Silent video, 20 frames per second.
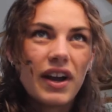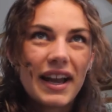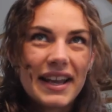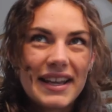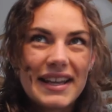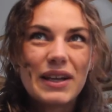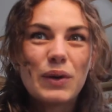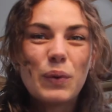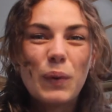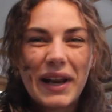
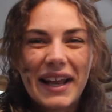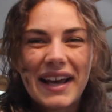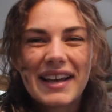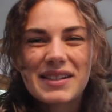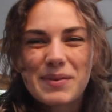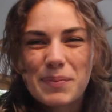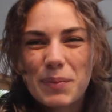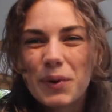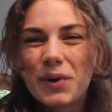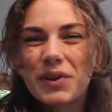equally
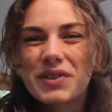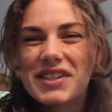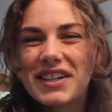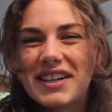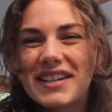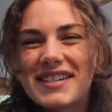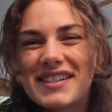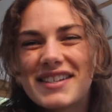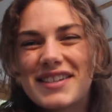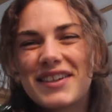as
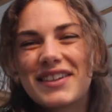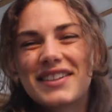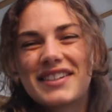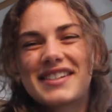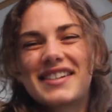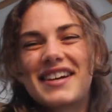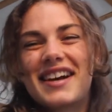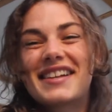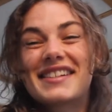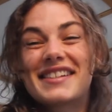important as doing the
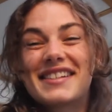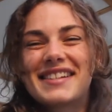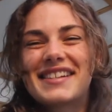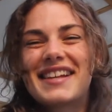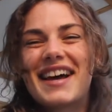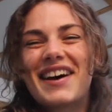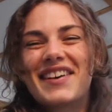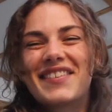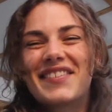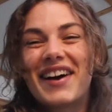science
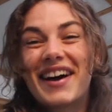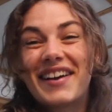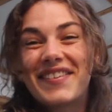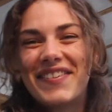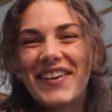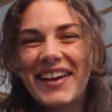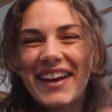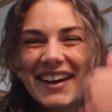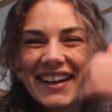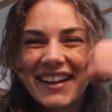itself, I
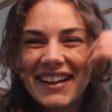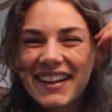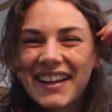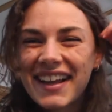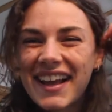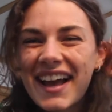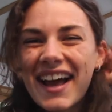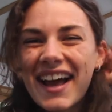feel.